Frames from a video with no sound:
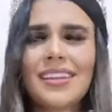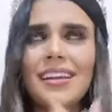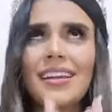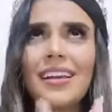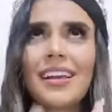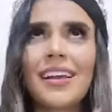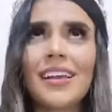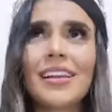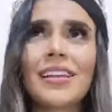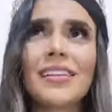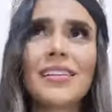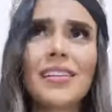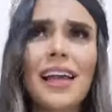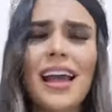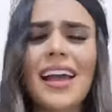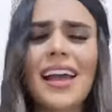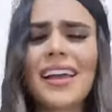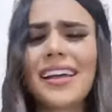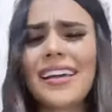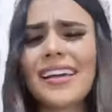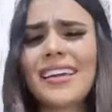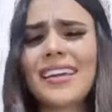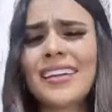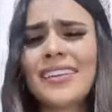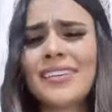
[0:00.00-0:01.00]
And
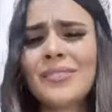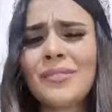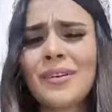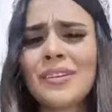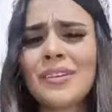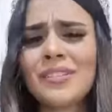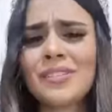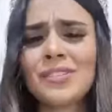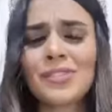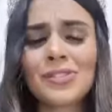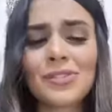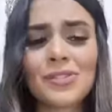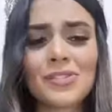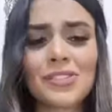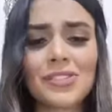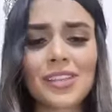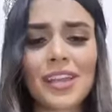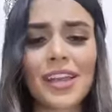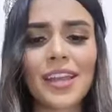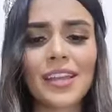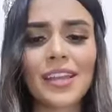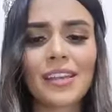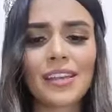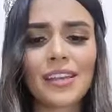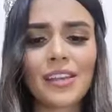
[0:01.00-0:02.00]
I want to
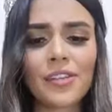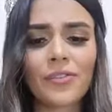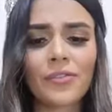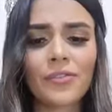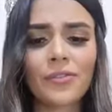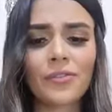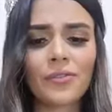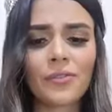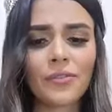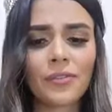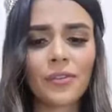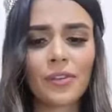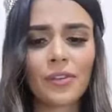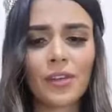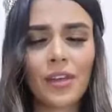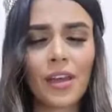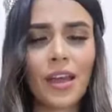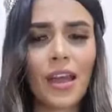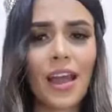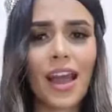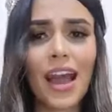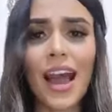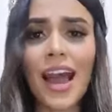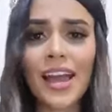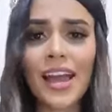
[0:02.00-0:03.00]
say, if
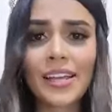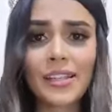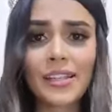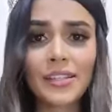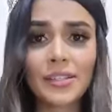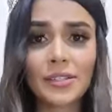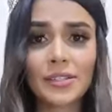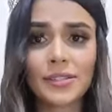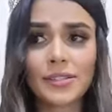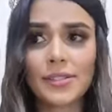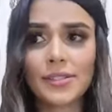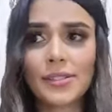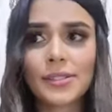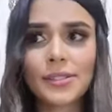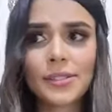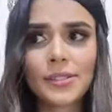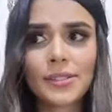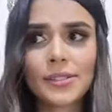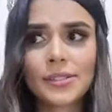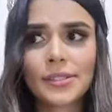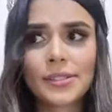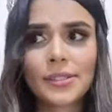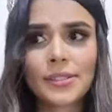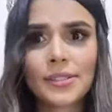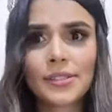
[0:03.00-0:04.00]
I
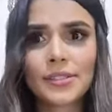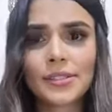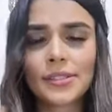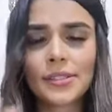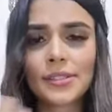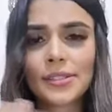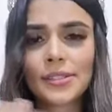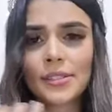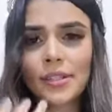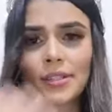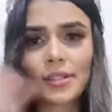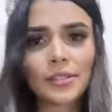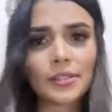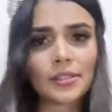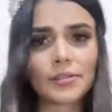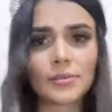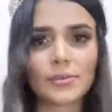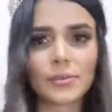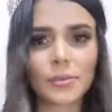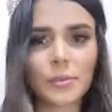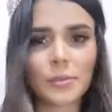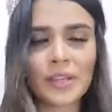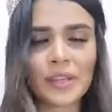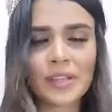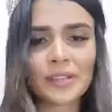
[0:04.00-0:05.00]
don't
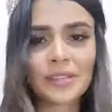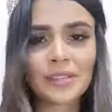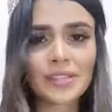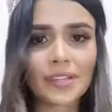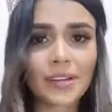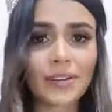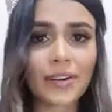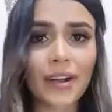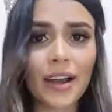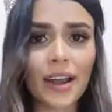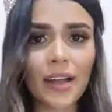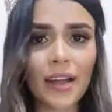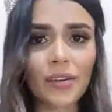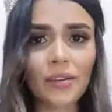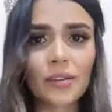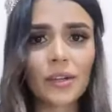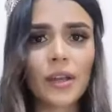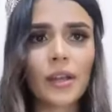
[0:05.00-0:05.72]
win the crown,